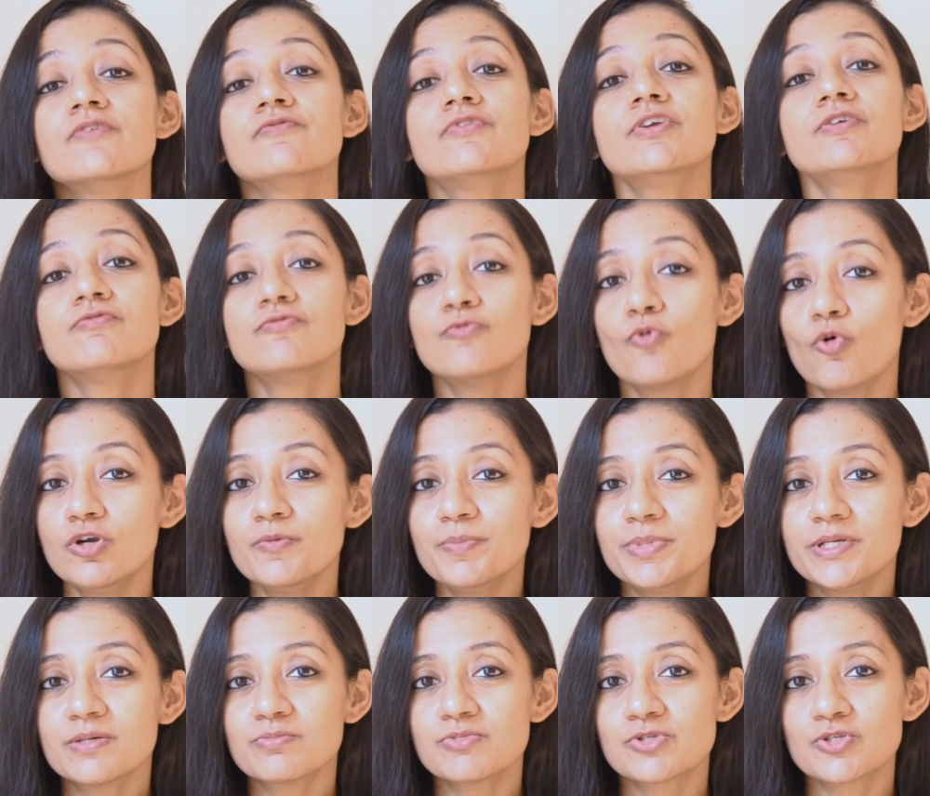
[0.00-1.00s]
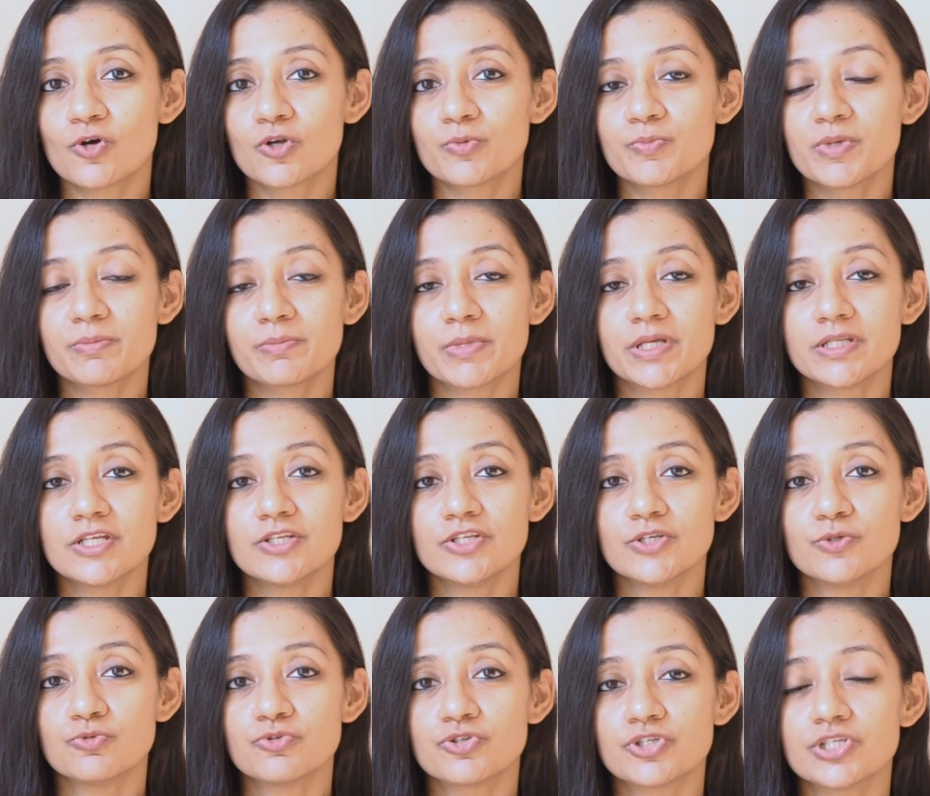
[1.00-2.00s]
we won't be absorbing many
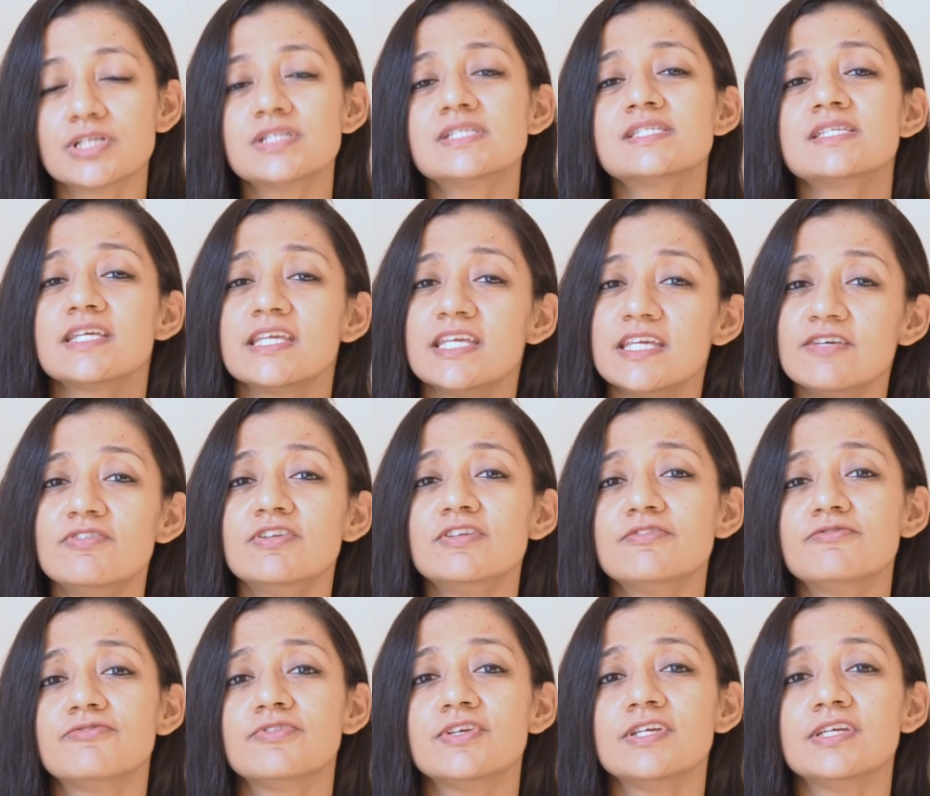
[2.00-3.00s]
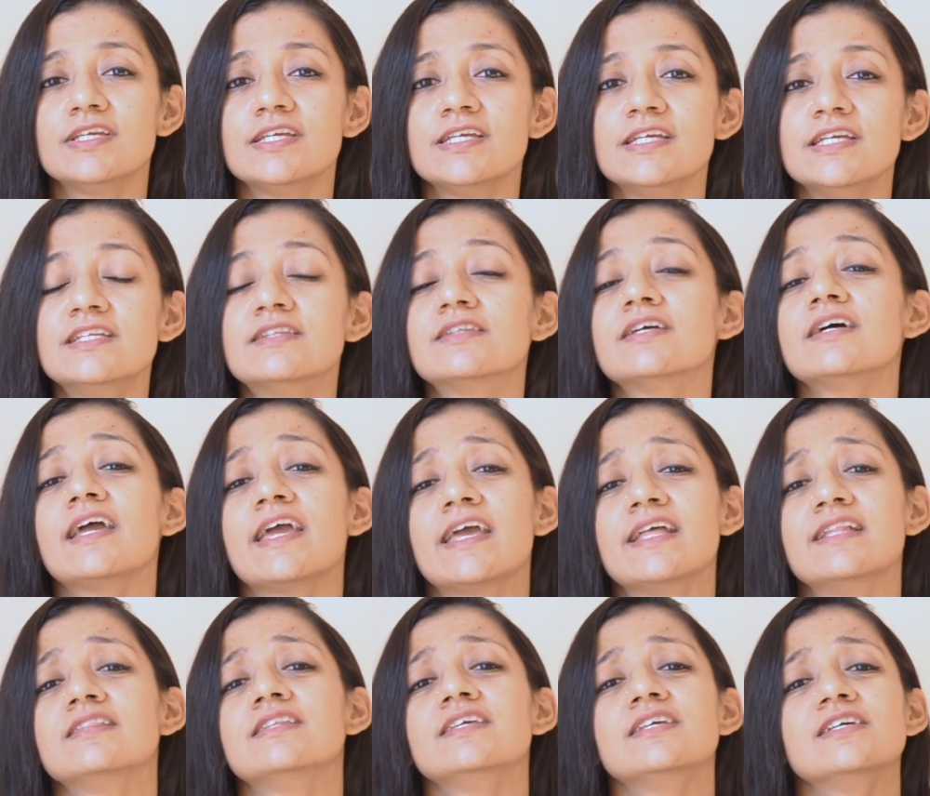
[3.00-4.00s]
nutrients even if we eat the
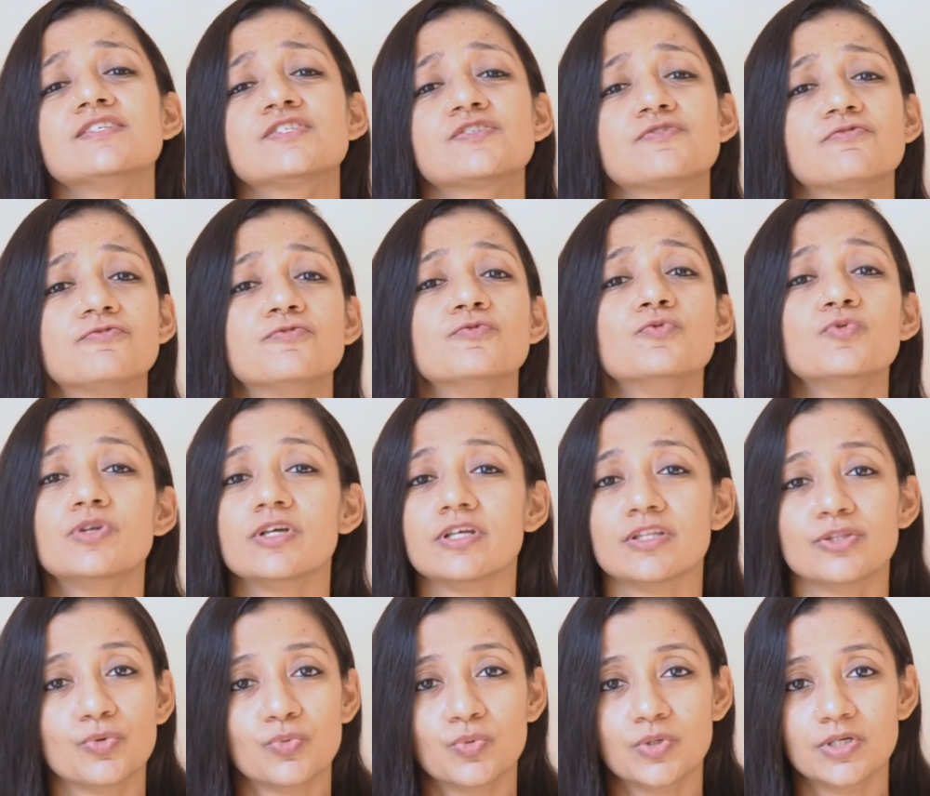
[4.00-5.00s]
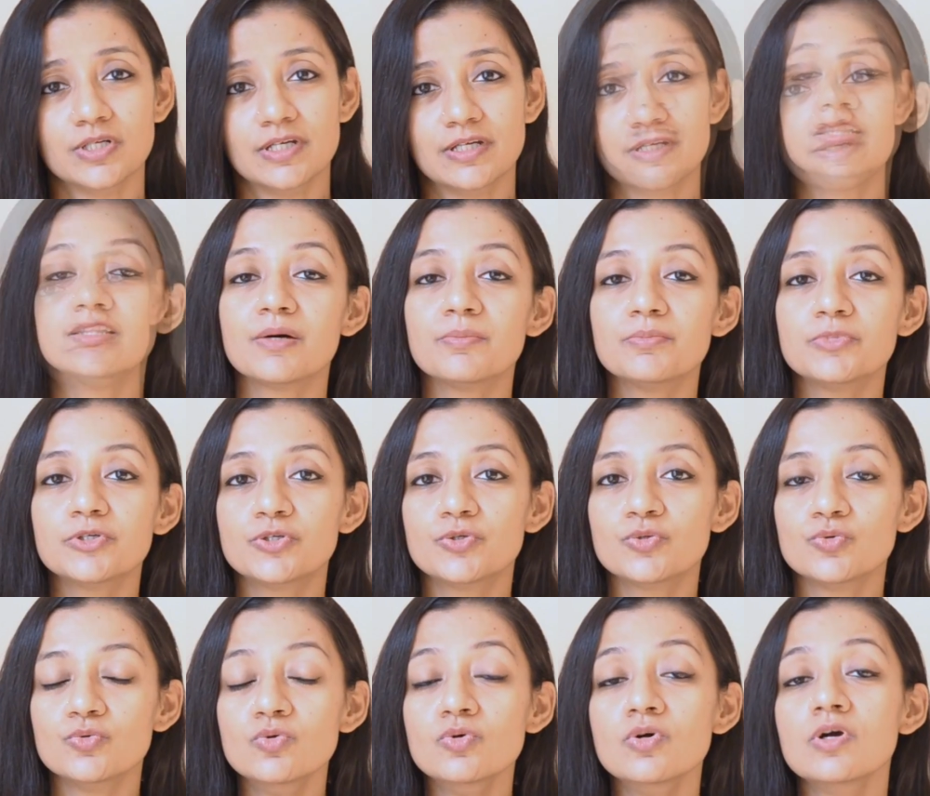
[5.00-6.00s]
healthiest food in the world. Number
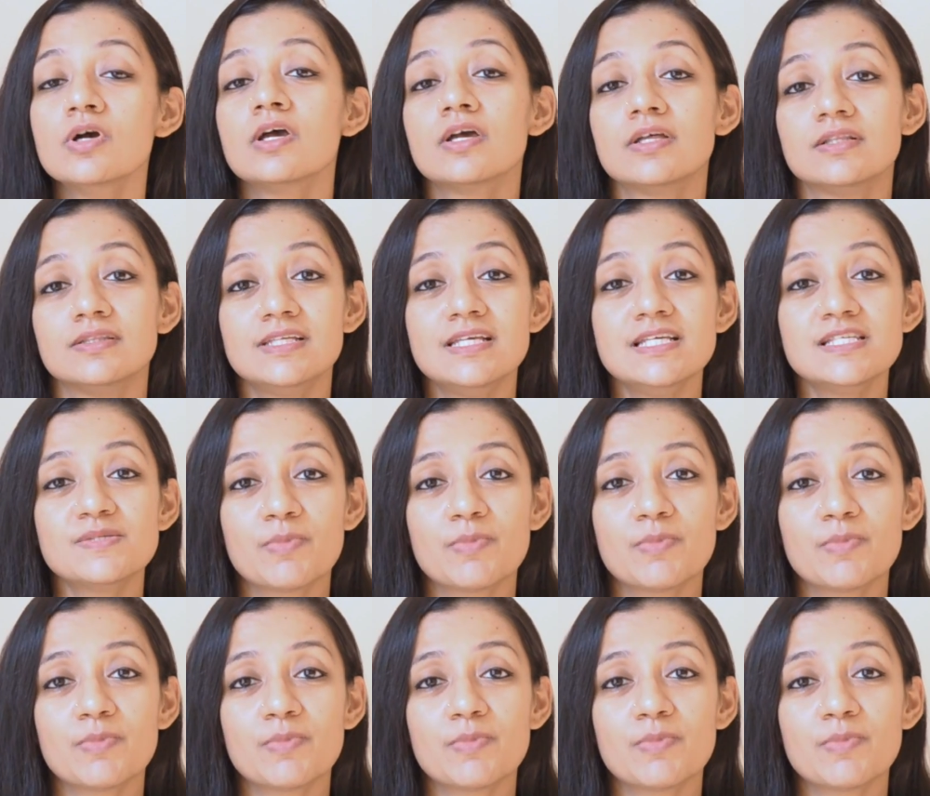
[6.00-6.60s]
two, these